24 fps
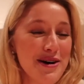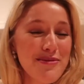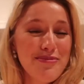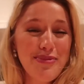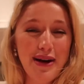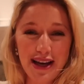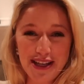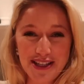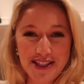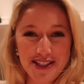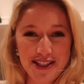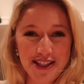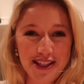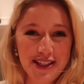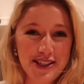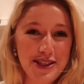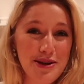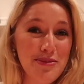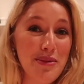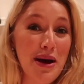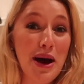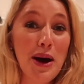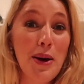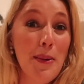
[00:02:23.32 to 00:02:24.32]
passionate
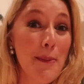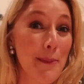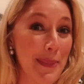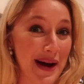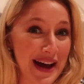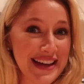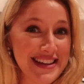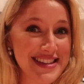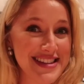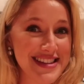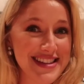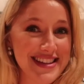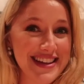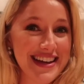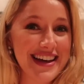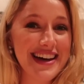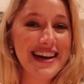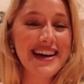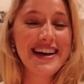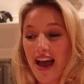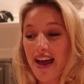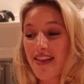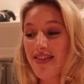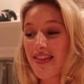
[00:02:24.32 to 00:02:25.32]
about
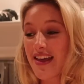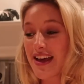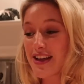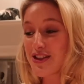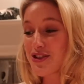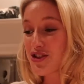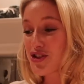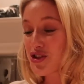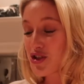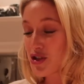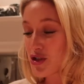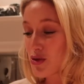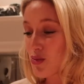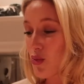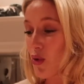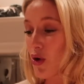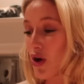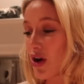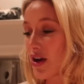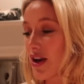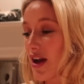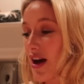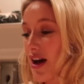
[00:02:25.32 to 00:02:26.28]
pasta. And then, do you know what?